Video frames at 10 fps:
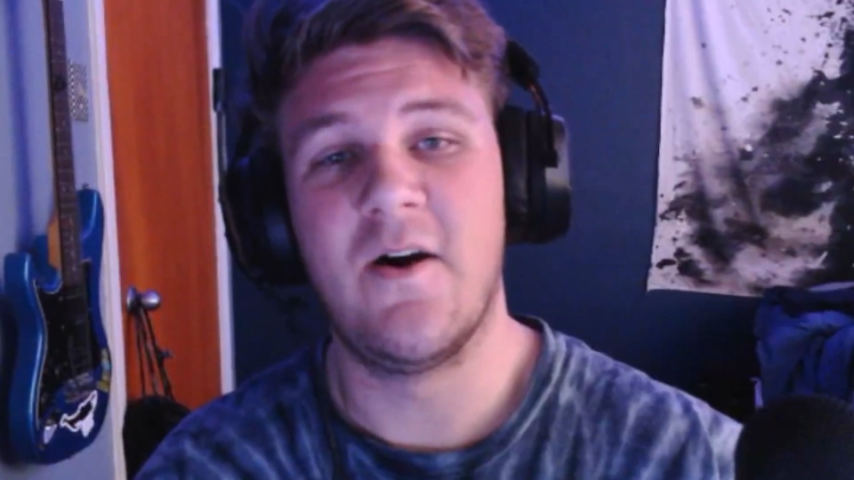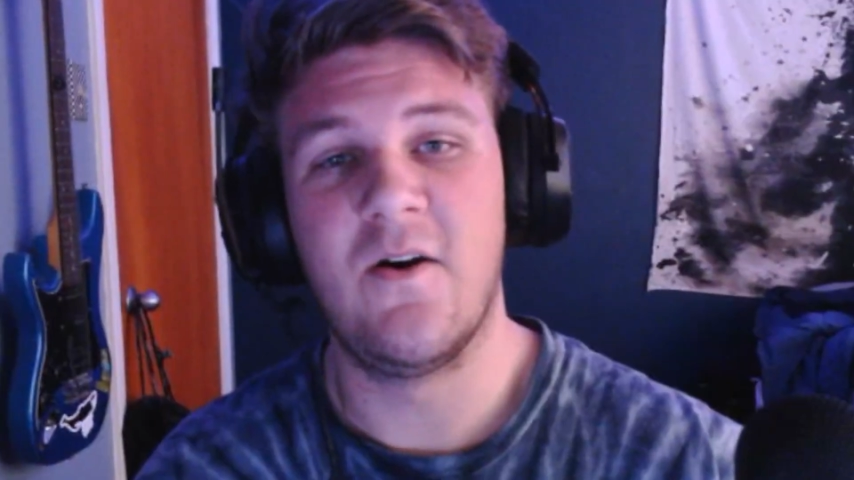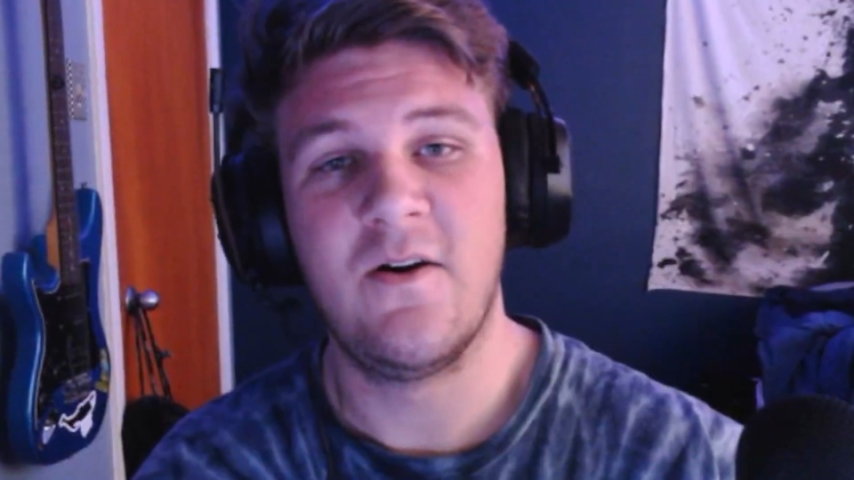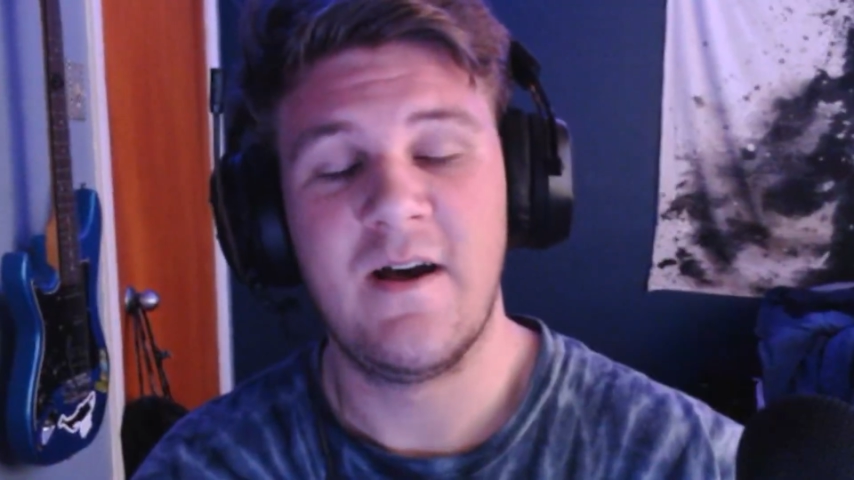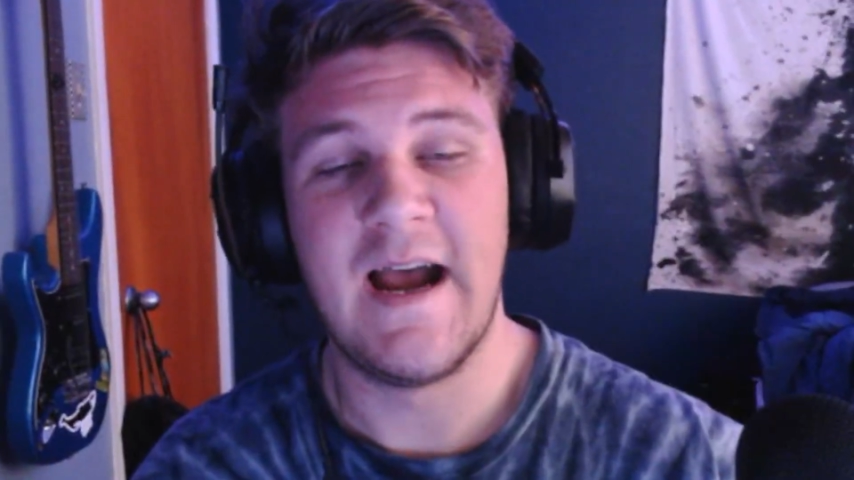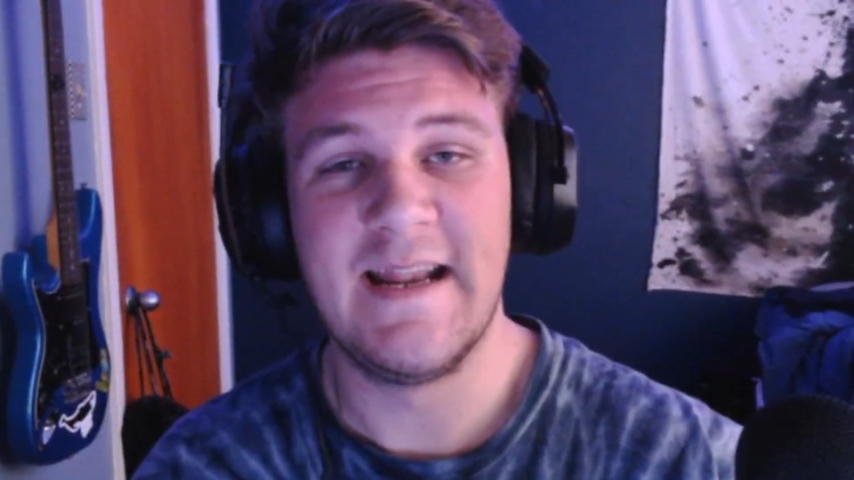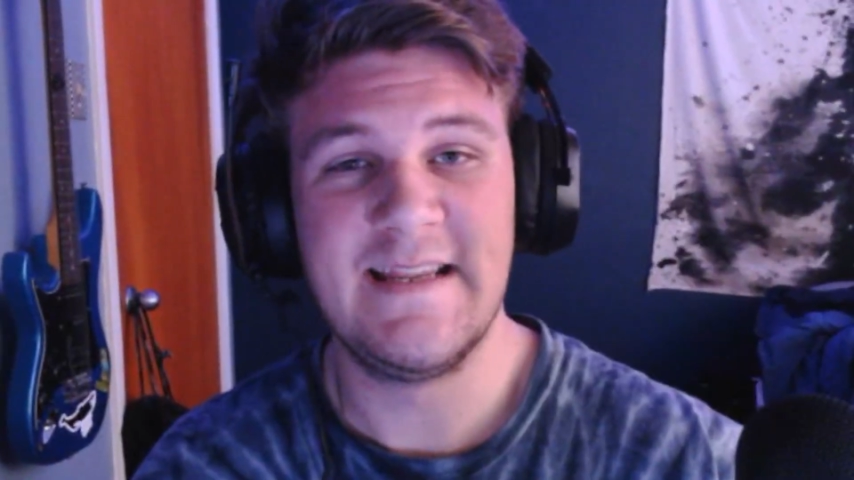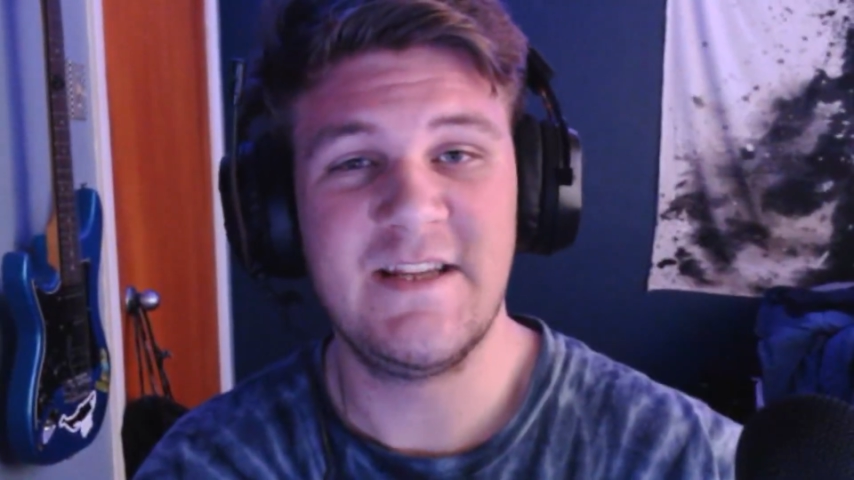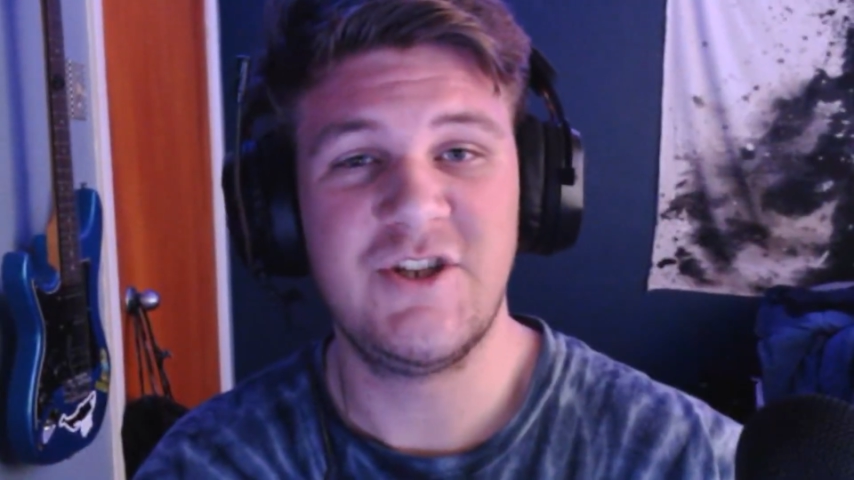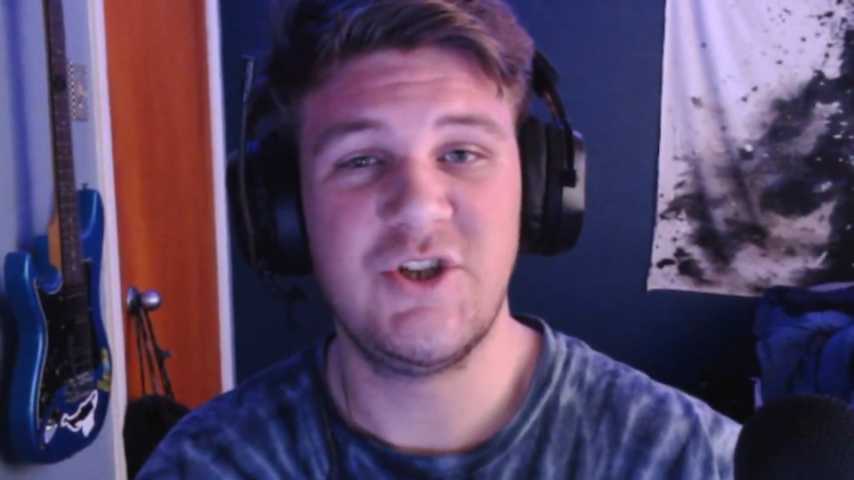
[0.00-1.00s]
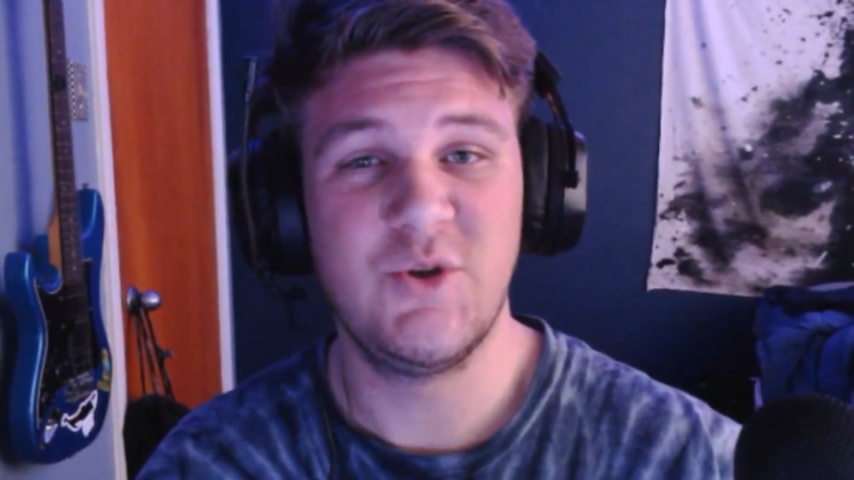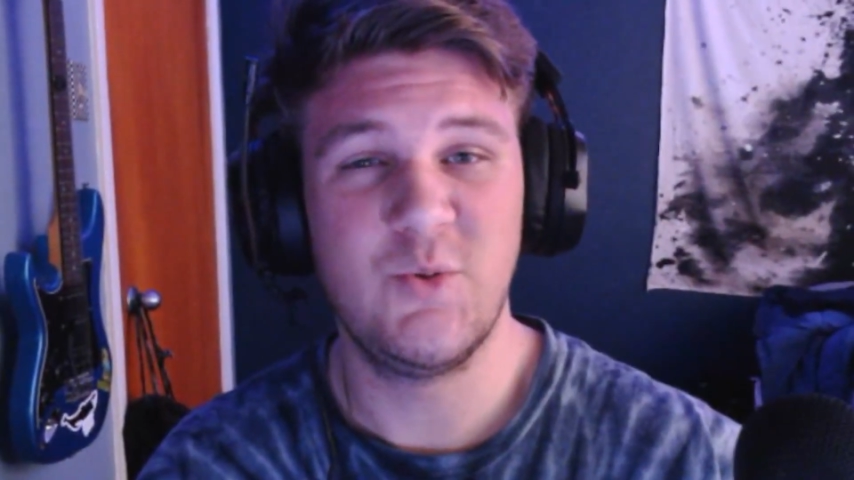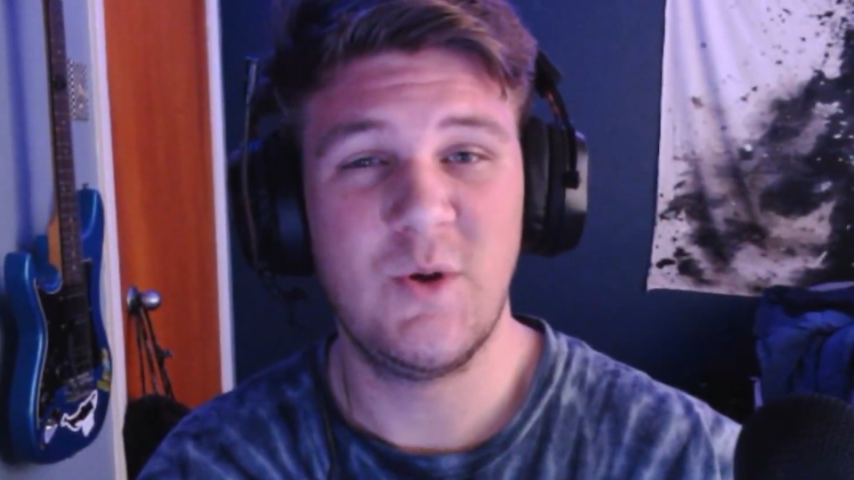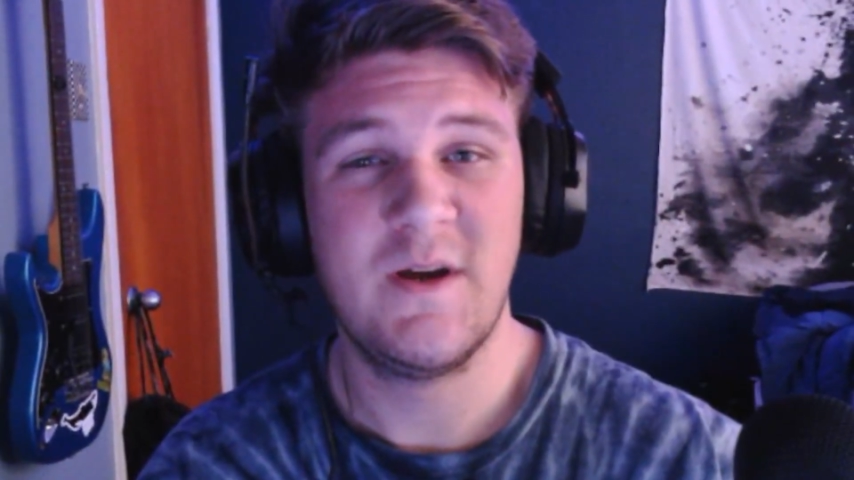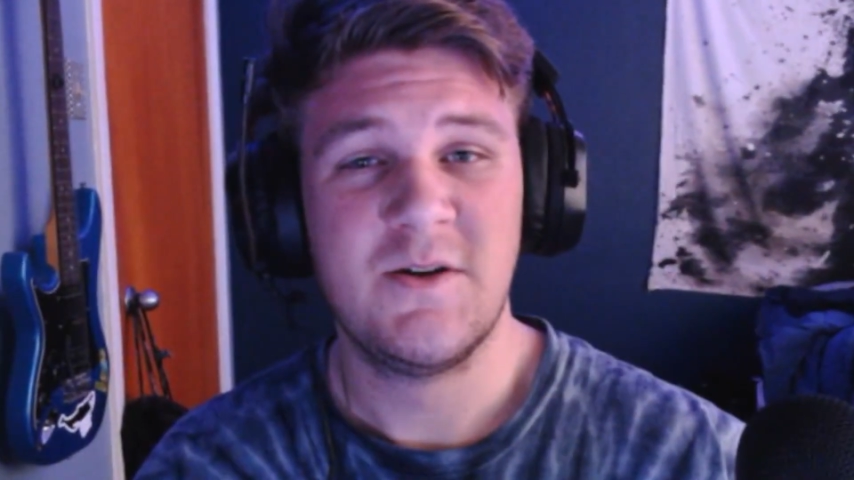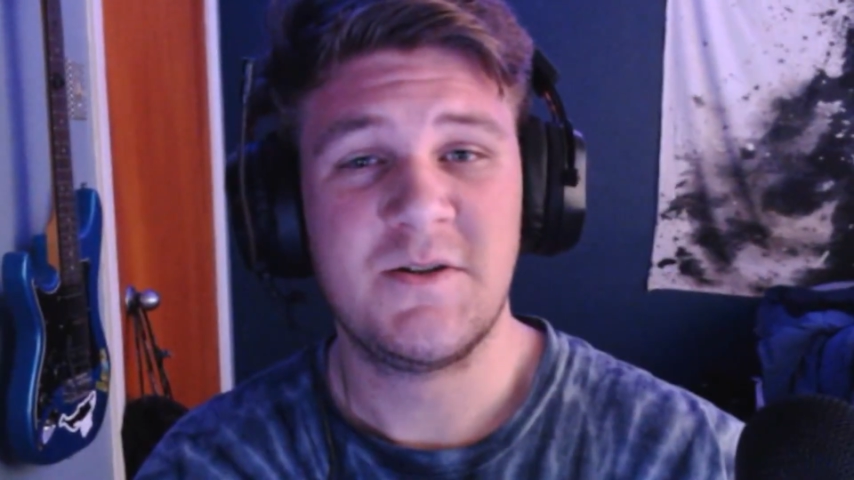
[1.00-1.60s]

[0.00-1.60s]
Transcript: all, I need you